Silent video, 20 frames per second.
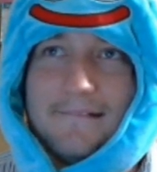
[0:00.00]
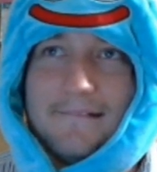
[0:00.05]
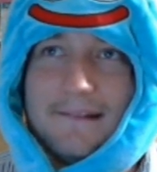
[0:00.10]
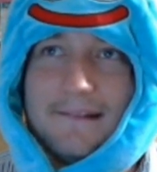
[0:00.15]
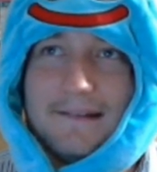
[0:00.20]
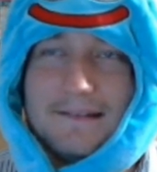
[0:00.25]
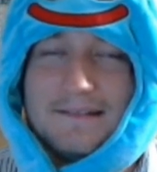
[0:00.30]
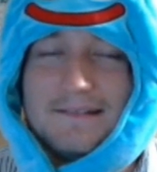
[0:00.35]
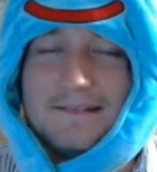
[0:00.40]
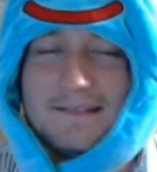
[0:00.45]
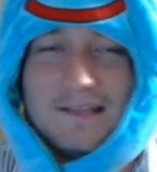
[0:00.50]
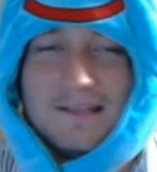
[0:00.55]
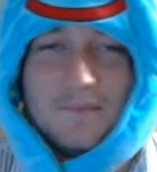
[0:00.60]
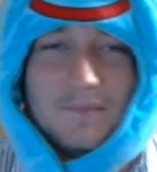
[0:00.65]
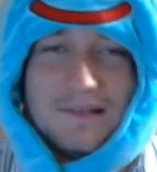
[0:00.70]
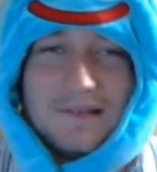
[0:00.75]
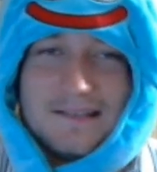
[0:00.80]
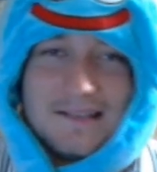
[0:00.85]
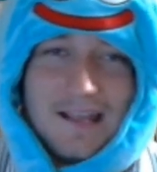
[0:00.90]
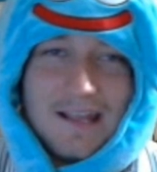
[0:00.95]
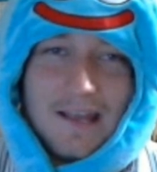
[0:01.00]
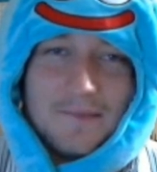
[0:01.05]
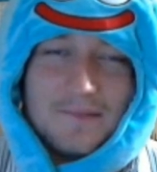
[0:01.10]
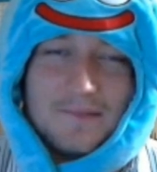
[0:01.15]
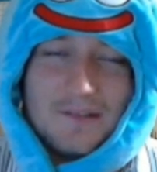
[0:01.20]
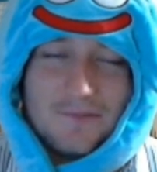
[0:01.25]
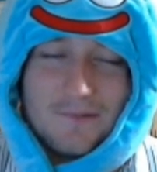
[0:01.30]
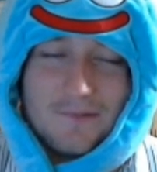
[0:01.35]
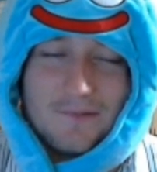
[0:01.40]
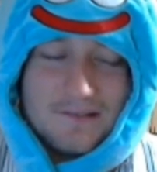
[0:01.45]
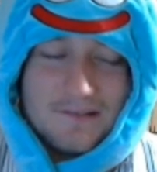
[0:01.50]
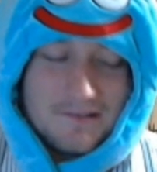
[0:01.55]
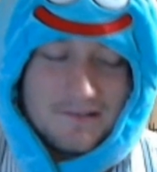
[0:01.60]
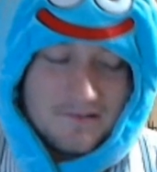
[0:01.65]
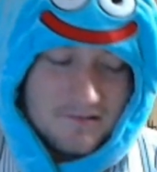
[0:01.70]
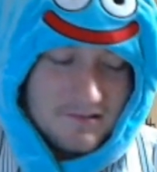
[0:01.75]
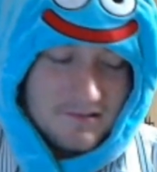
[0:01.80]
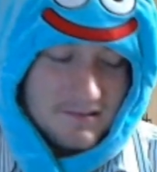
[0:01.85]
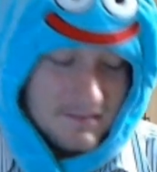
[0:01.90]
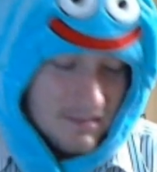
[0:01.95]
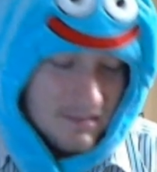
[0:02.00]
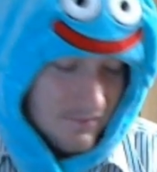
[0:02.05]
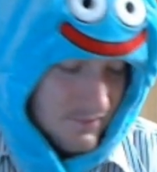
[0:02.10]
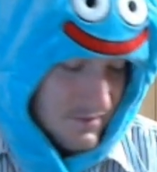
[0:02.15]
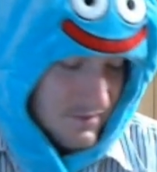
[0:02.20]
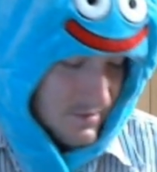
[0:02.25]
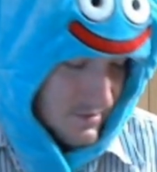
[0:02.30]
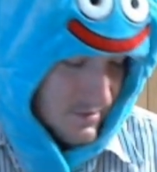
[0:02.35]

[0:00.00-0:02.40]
it's sleeping slimes the registers and stuff. It's